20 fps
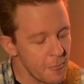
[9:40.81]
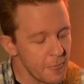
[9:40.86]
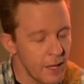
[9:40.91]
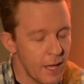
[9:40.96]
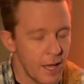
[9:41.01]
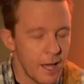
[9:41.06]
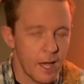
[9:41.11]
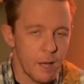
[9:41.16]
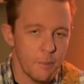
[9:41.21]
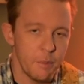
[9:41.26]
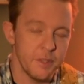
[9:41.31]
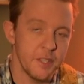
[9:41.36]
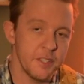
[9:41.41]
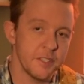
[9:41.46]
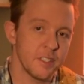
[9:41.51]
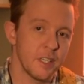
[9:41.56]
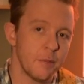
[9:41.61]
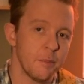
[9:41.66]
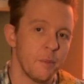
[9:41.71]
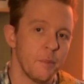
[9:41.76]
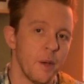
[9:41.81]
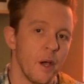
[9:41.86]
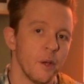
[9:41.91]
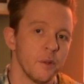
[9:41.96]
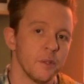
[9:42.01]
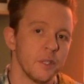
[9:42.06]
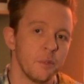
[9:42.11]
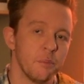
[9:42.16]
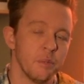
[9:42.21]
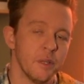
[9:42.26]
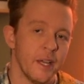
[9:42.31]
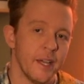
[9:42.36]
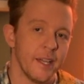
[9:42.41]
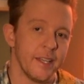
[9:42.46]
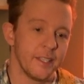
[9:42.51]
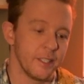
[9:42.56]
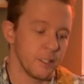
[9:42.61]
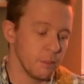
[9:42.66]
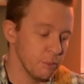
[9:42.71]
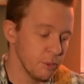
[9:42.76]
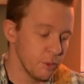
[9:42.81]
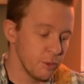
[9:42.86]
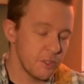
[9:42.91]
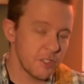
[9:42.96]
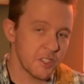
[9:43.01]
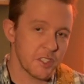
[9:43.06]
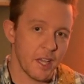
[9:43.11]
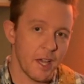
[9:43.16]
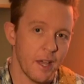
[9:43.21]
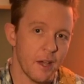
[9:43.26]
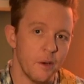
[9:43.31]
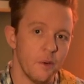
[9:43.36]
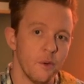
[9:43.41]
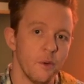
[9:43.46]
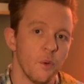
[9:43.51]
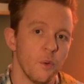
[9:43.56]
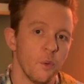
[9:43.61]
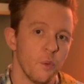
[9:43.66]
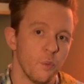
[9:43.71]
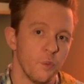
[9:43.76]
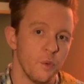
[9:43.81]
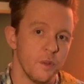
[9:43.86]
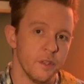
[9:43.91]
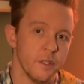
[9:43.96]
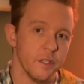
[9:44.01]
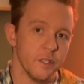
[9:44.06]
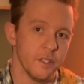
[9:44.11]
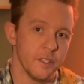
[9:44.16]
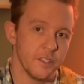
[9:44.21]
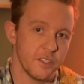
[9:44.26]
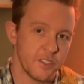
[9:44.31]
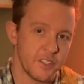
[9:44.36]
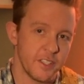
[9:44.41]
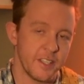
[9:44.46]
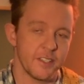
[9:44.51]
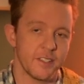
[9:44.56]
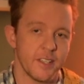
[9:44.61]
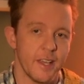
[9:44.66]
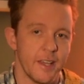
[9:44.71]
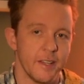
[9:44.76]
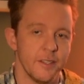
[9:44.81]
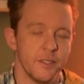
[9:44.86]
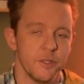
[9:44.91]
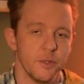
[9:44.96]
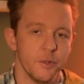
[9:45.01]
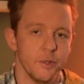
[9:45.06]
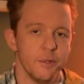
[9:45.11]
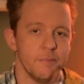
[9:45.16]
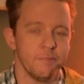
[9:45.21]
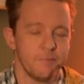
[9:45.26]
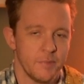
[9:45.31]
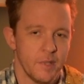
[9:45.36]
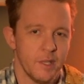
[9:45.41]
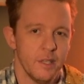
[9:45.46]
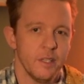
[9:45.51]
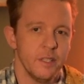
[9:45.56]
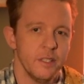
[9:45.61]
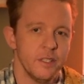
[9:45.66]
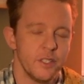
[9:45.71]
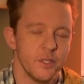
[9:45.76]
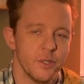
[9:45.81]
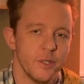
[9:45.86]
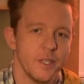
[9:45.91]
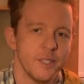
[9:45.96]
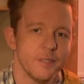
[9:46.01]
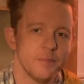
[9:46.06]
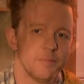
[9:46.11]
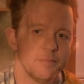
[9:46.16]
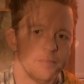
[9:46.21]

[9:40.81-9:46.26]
But this time I'm only playing the blues scale with the 6 added to it. Enjoy.